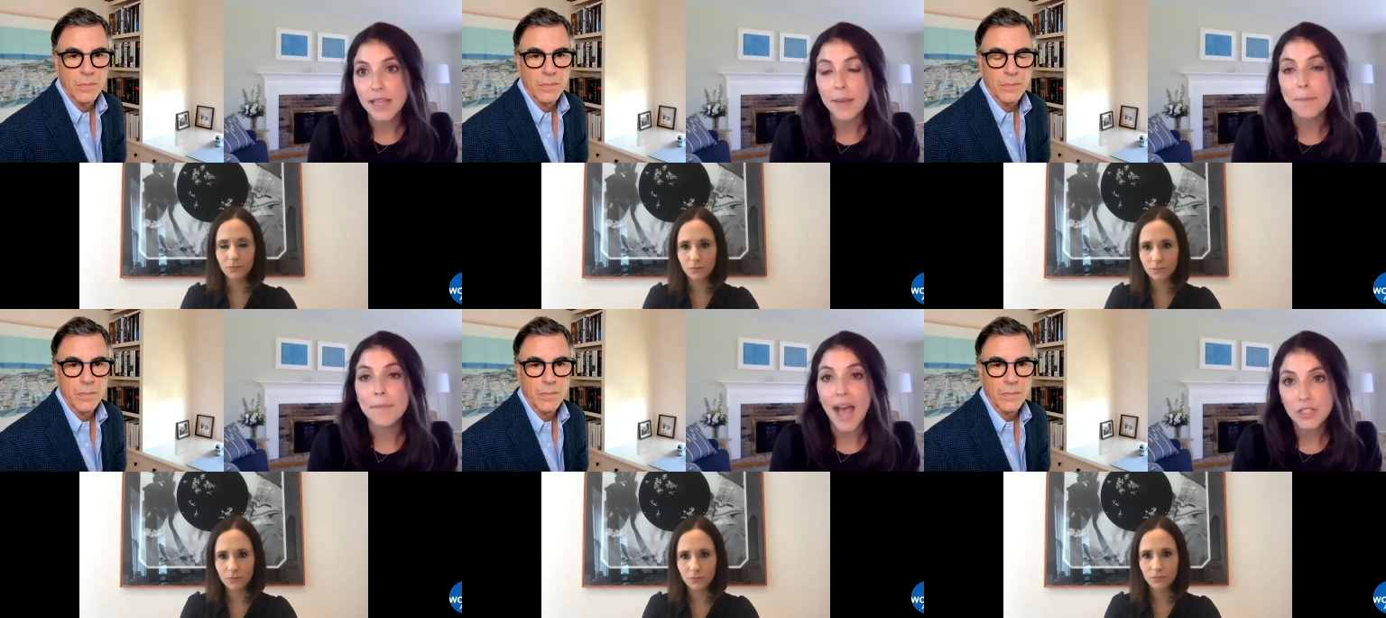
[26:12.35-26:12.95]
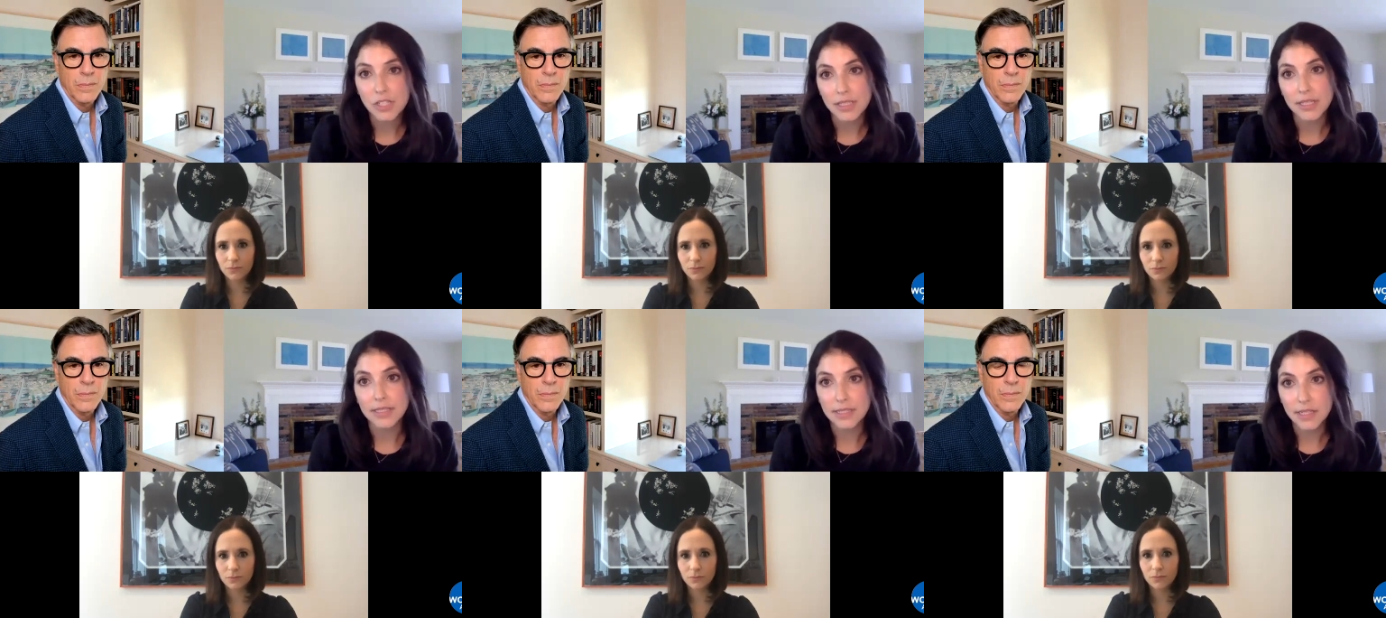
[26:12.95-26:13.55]
Speaker 1: that matches
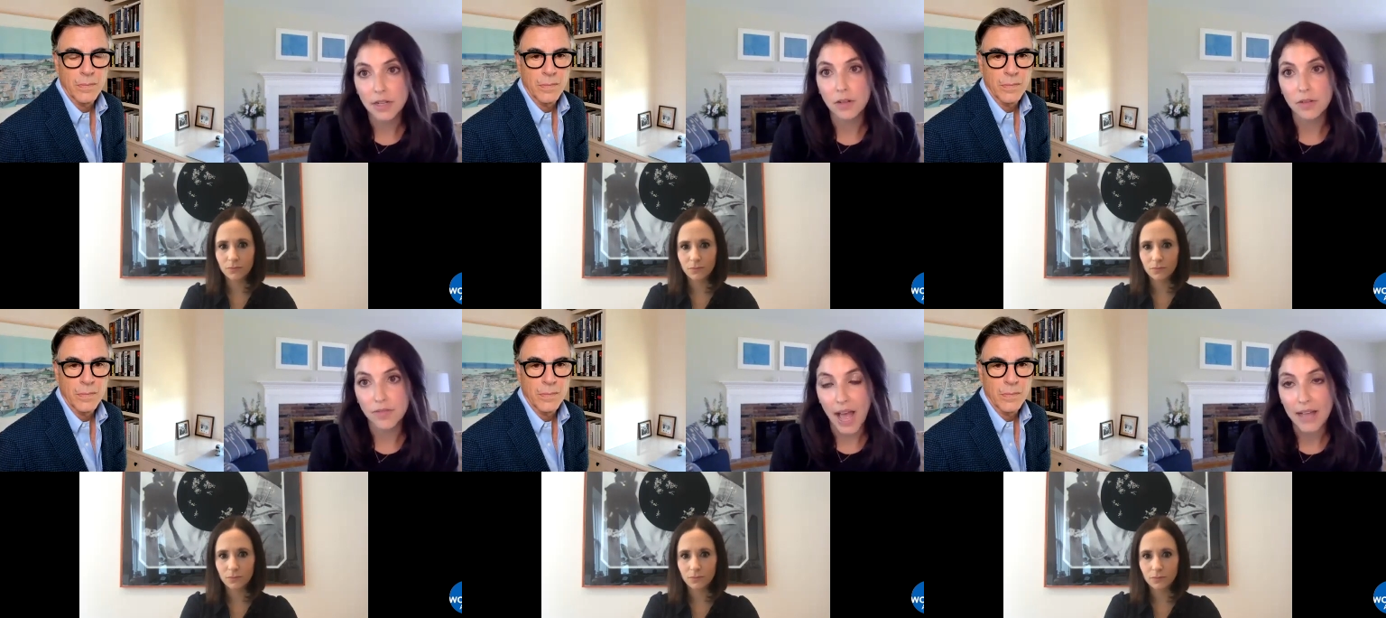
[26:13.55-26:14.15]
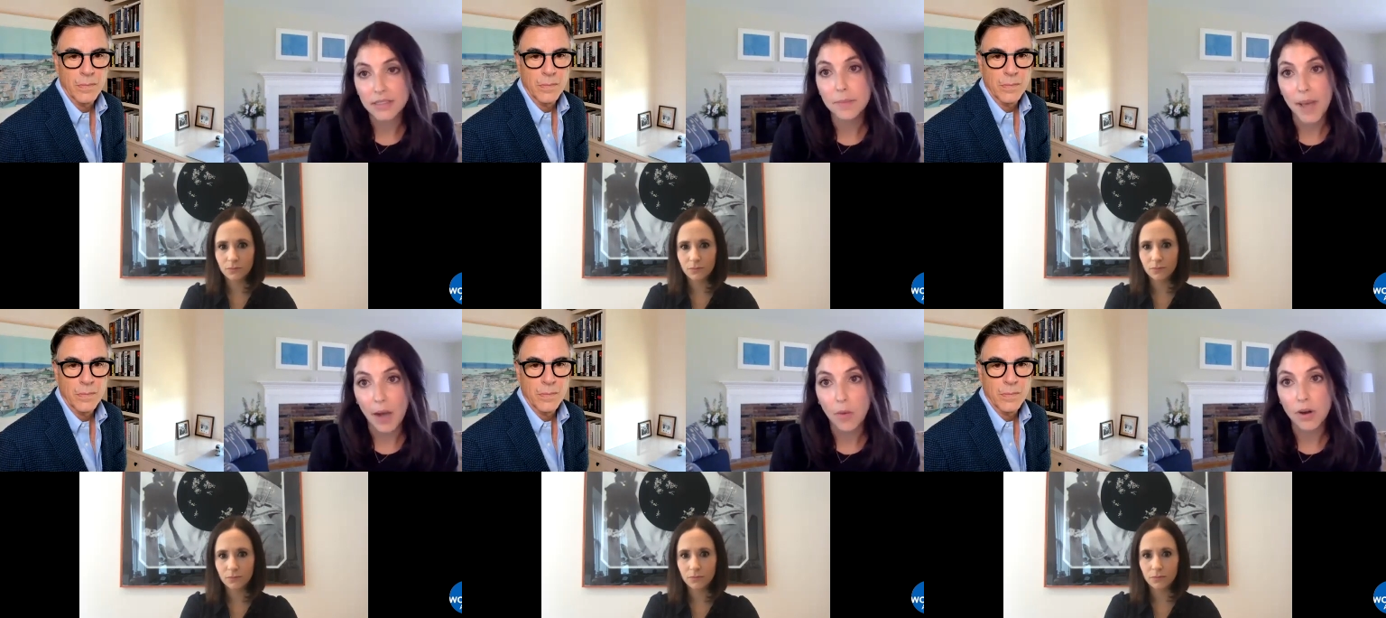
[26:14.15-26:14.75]
its still vast
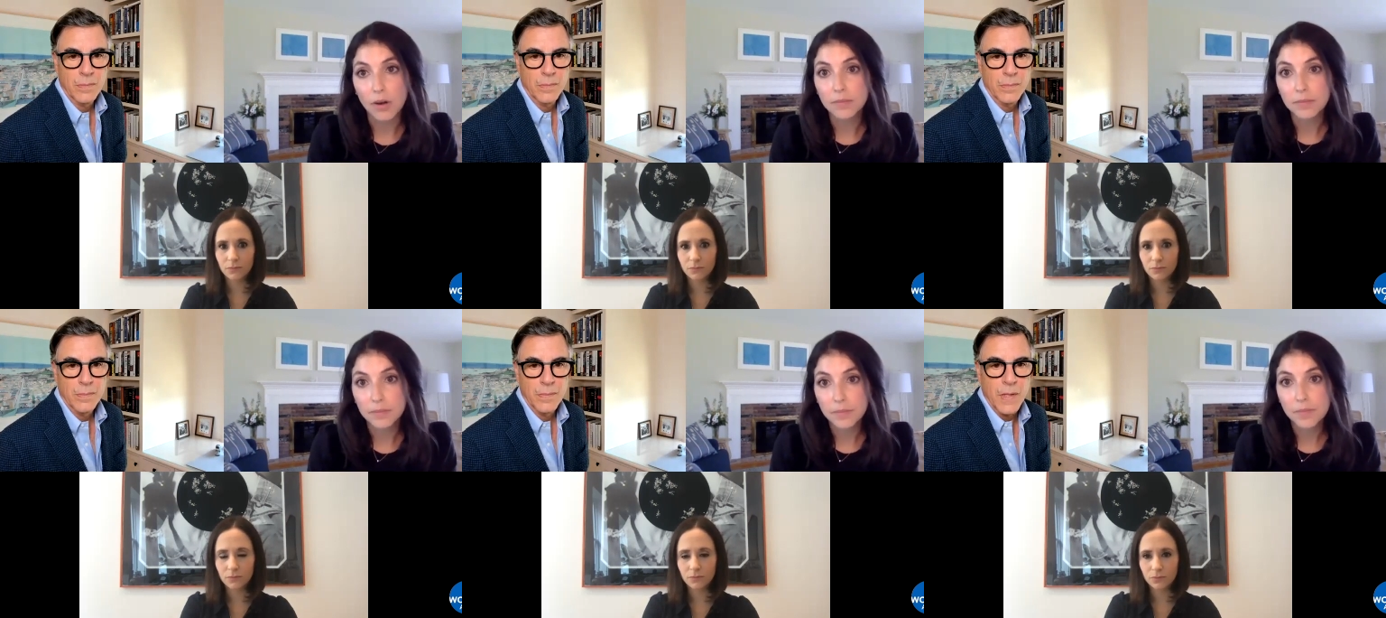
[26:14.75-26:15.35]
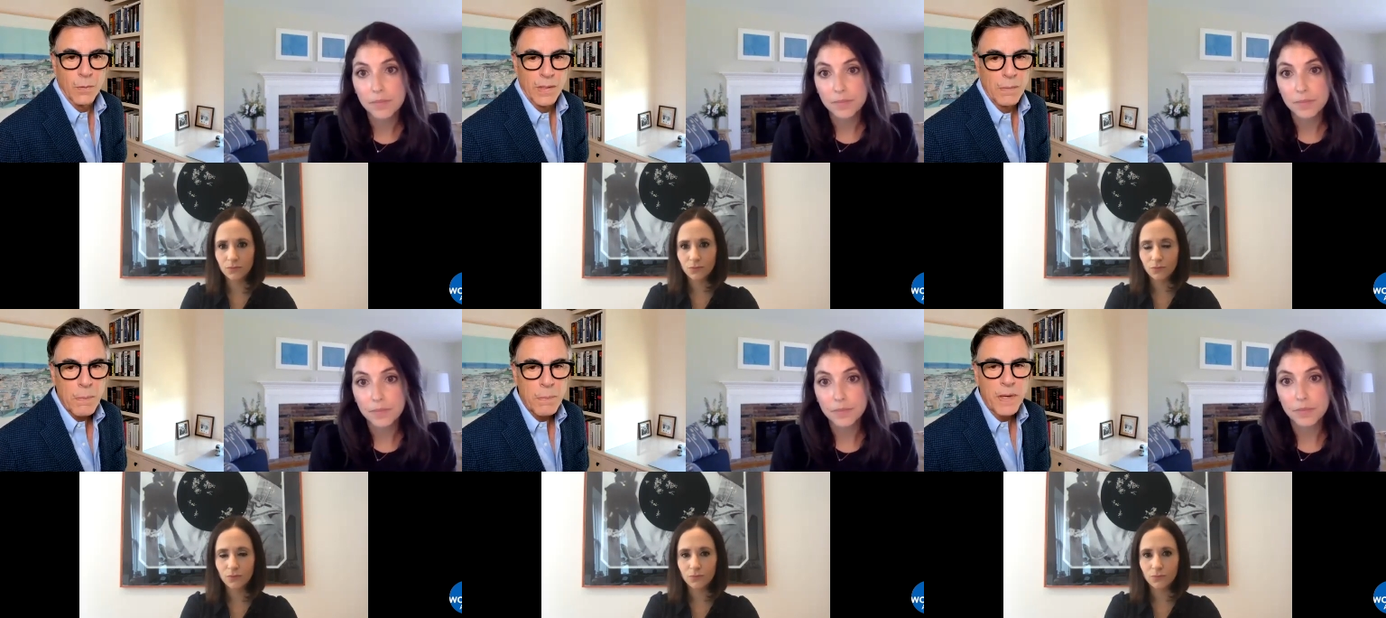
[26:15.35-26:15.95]
power.
Speaker 2: Well, let
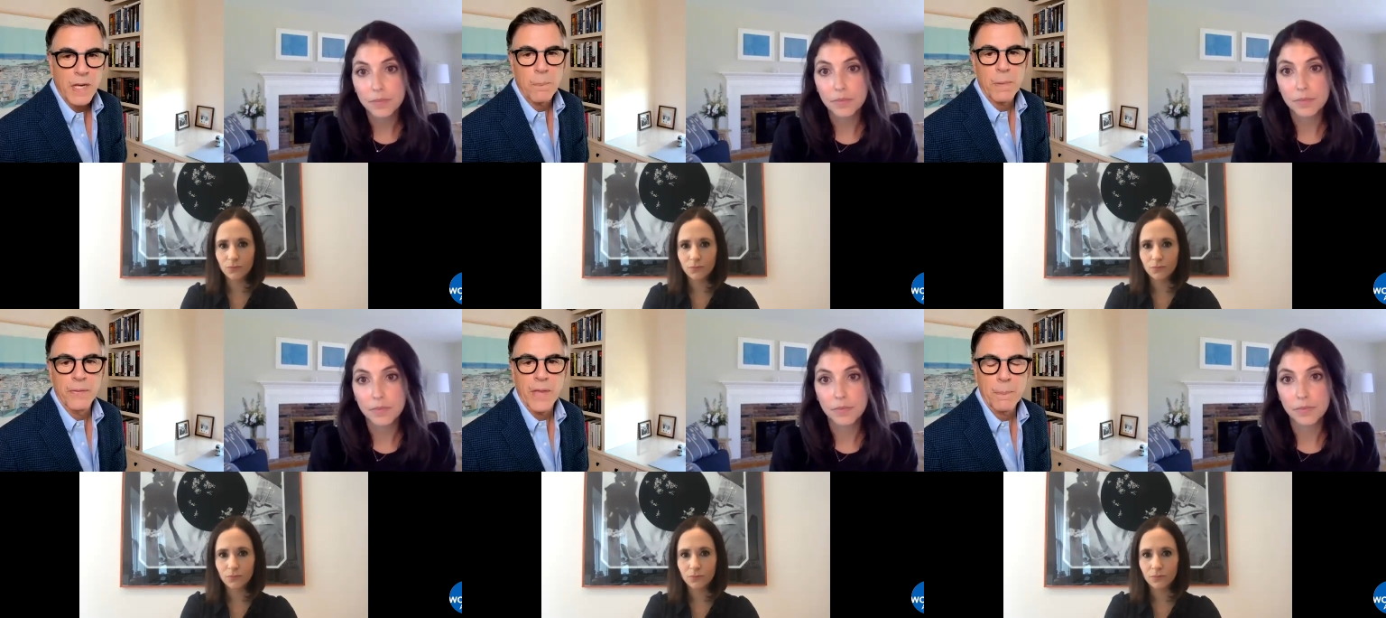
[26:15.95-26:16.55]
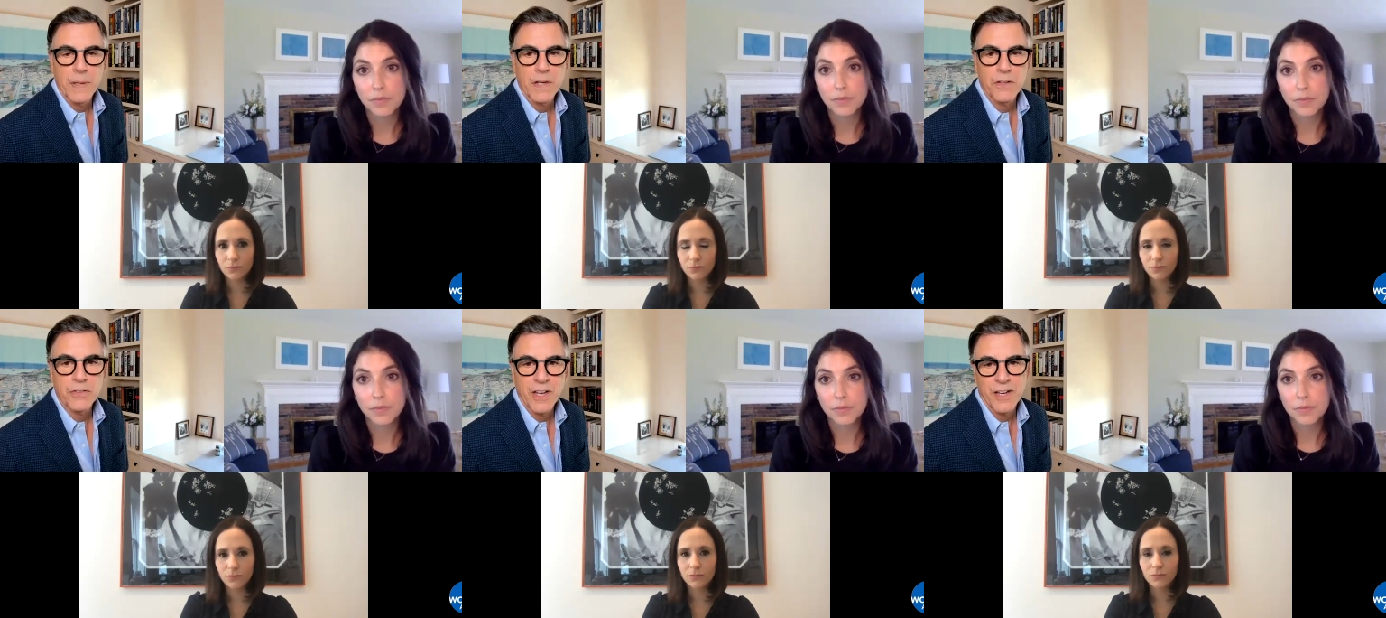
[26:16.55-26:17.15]
me pick up on that
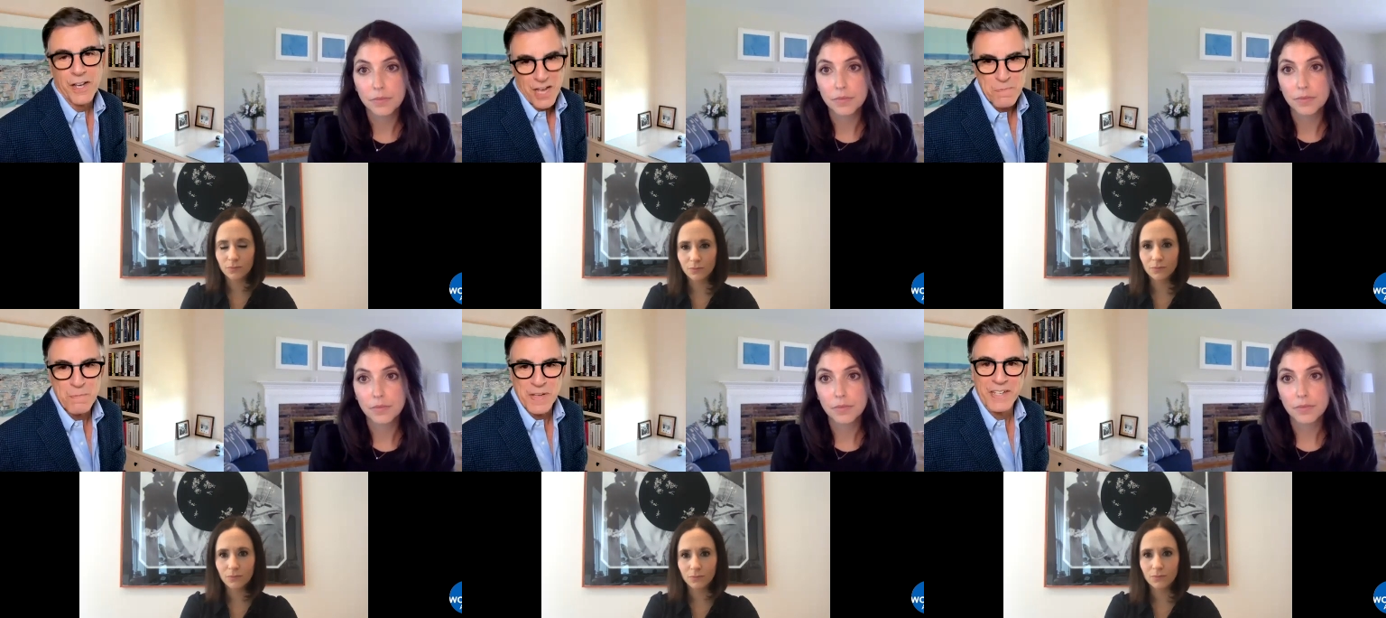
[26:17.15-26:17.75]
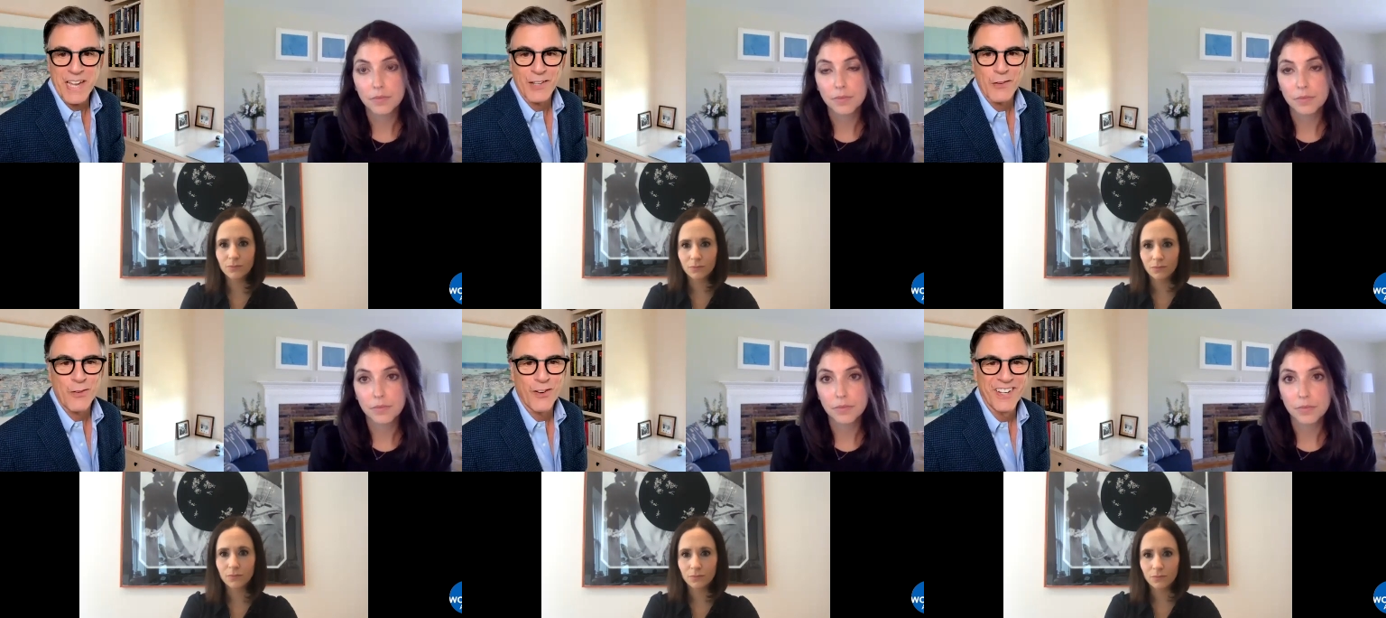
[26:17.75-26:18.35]
because uh, I'm in
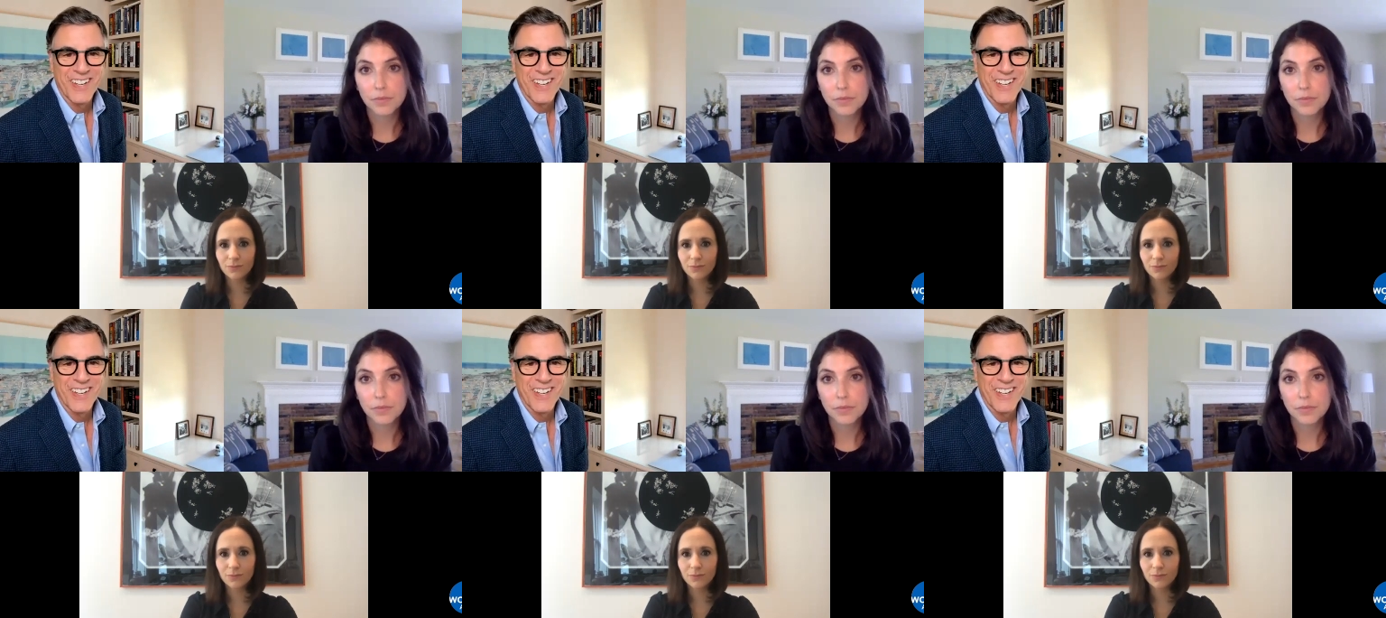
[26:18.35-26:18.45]
California